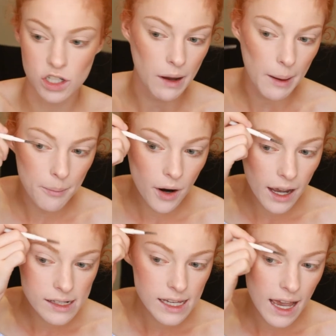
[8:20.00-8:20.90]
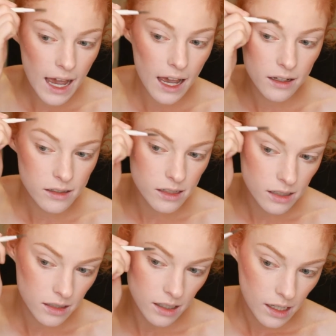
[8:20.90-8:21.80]
brush my brows out,
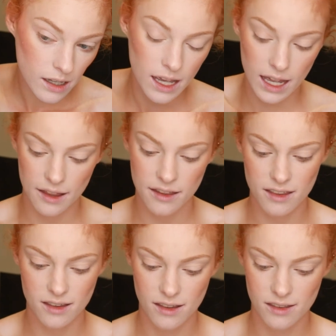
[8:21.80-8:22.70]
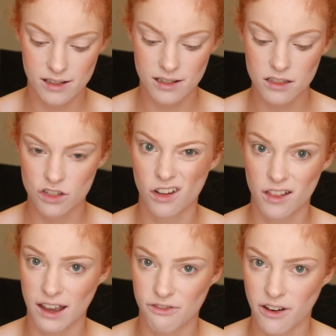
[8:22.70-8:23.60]
and I think this is
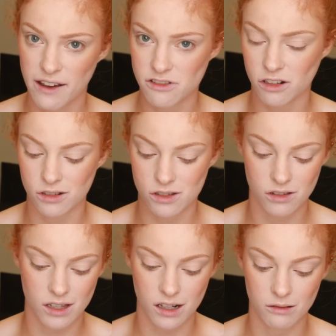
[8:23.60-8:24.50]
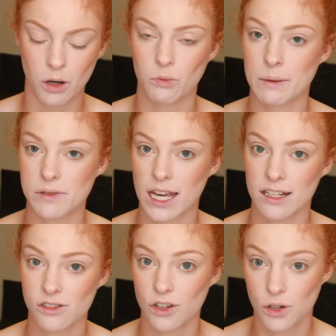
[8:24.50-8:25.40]
literally like $5 on the Colourpop
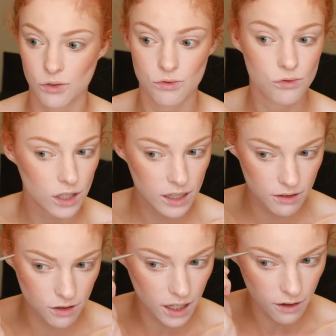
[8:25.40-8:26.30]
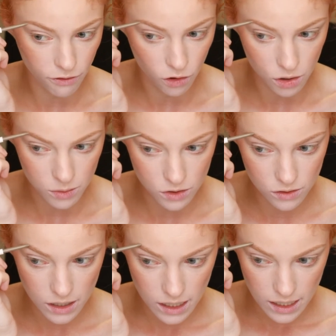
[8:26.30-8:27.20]
website, so really, really affordable